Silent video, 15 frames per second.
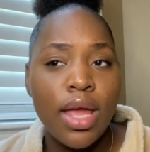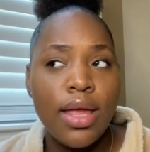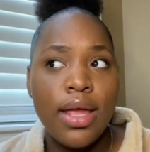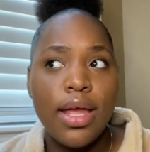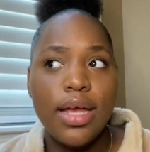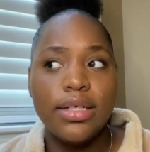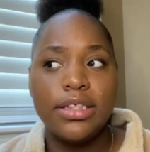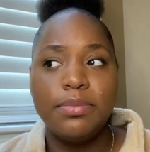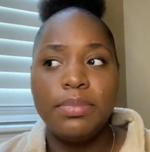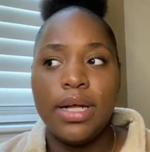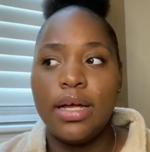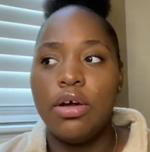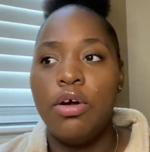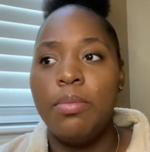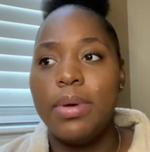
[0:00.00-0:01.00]
and just be
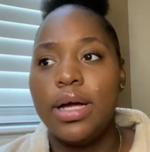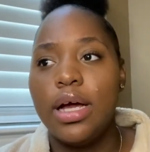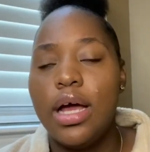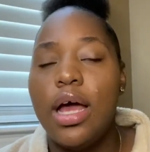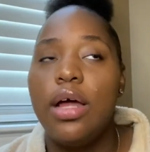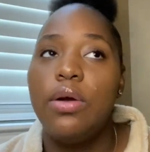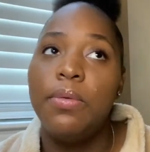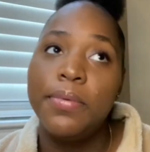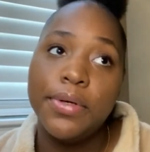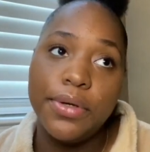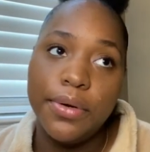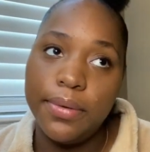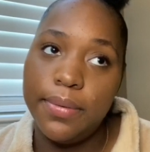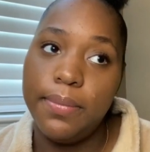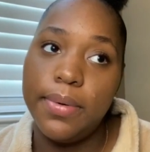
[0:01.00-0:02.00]
like, oh my god, I don't want to go
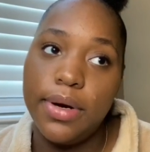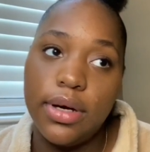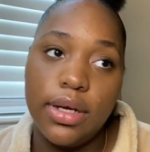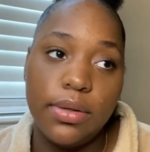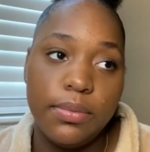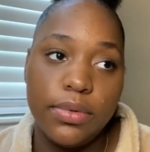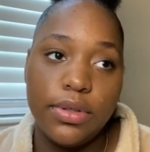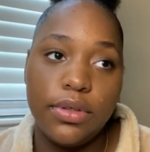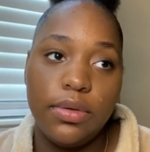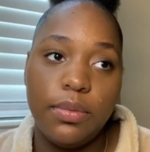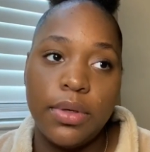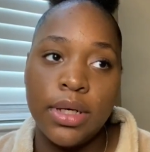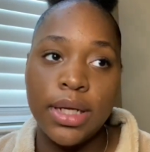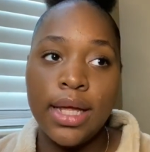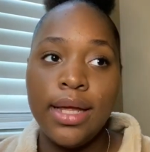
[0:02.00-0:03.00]
to work, I don't want to go to
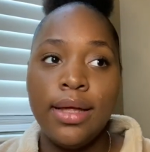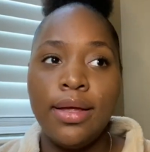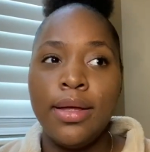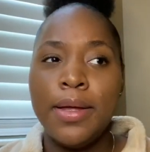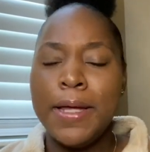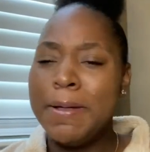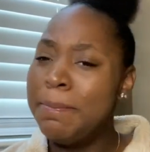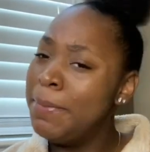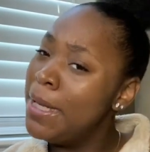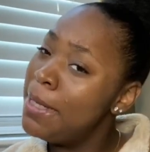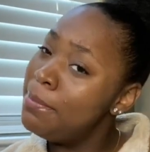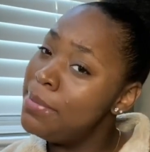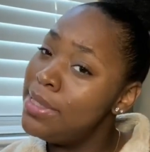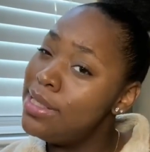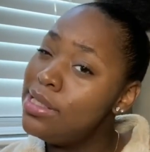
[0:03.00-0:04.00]
work,
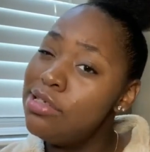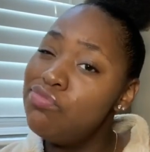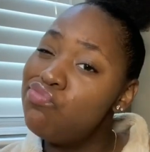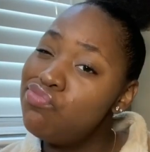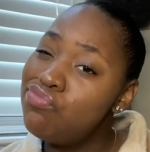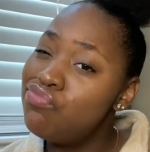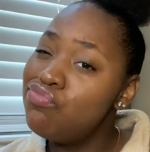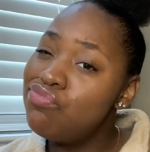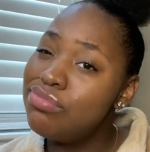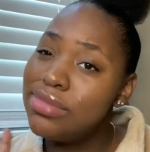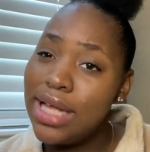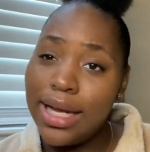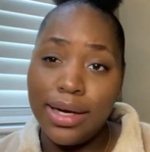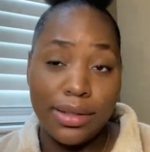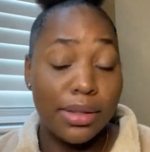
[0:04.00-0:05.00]
maybe
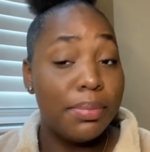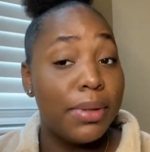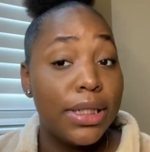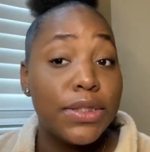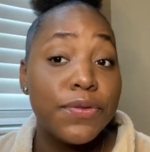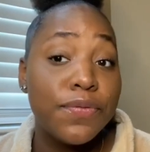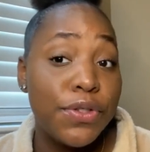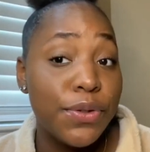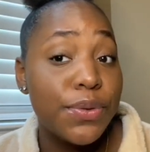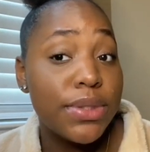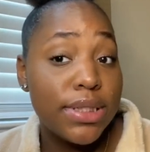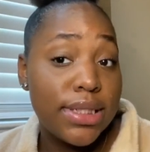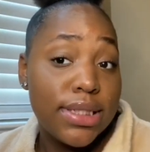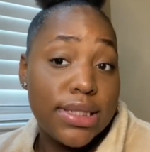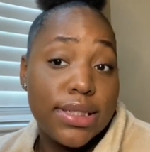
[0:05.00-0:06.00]
that ain't the place for you,
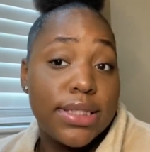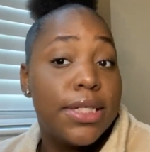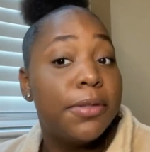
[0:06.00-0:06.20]
sis.